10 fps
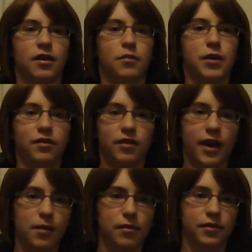The PC
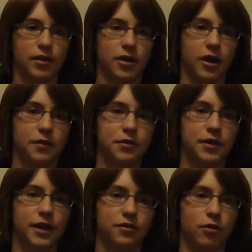gamers on Call of
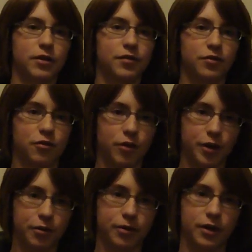Duty got totally
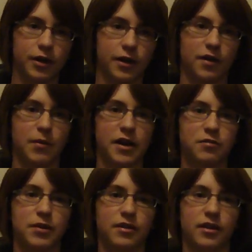screwed. The
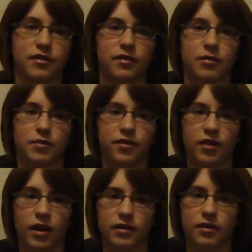matchmaking system
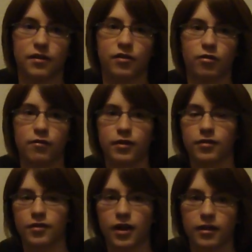sucked. The servers
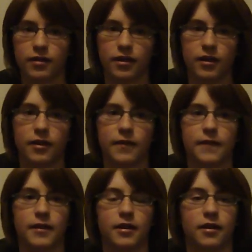sucked.
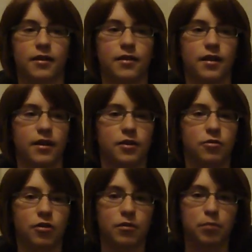The
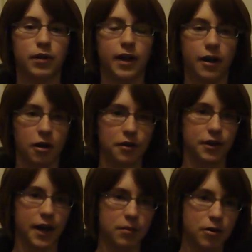you couldn't play all
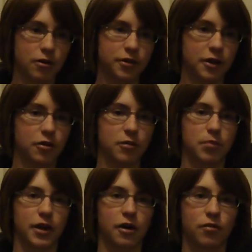game modes. Like you couldn't
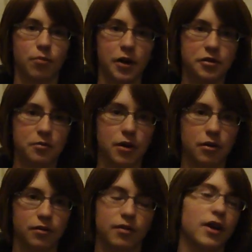play all the wager
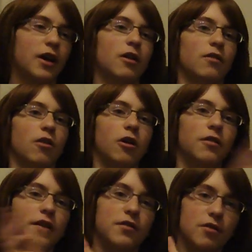modes. There are all
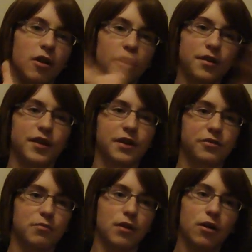these, there are all these
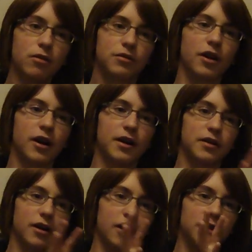extra modes
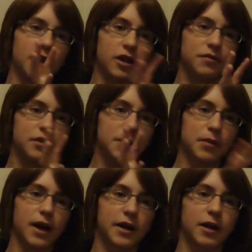on, on Call of Duty
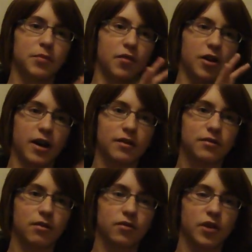Black Ops on the
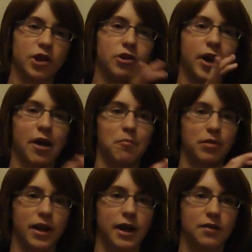consoles that you can't
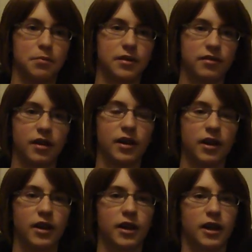play on the PC.
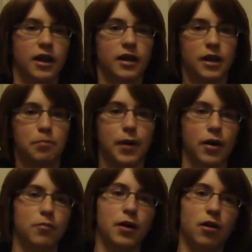Like
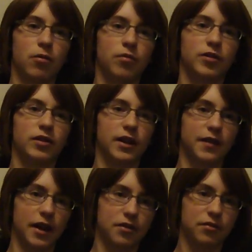bare bones and like
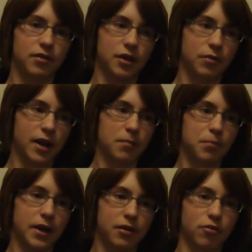the you can't
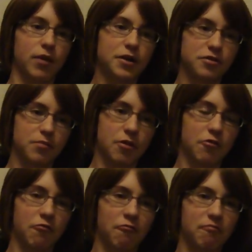pick your wager
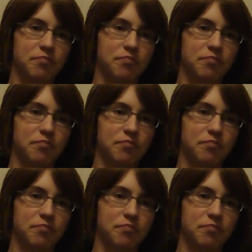mode.